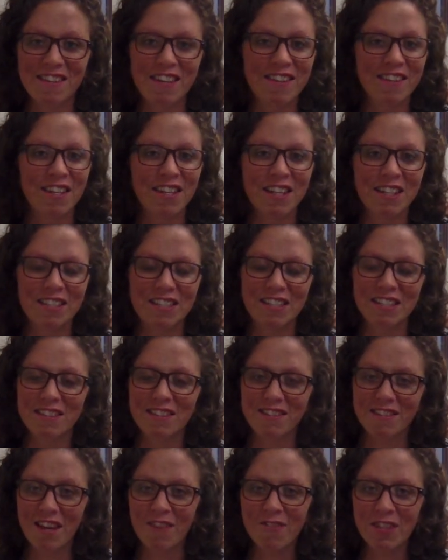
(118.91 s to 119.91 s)
and the
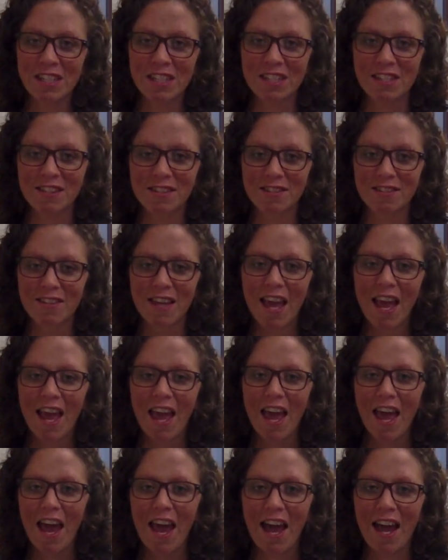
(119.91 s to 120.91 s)
1970s
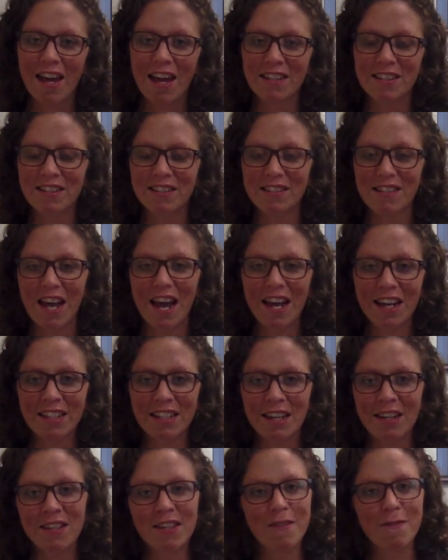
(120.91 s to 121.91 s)
as
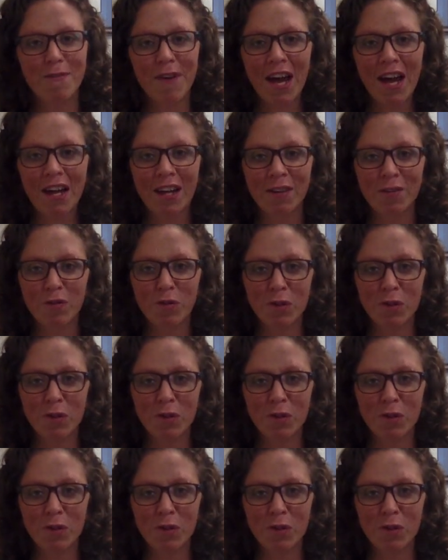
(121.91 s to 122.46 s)
I-95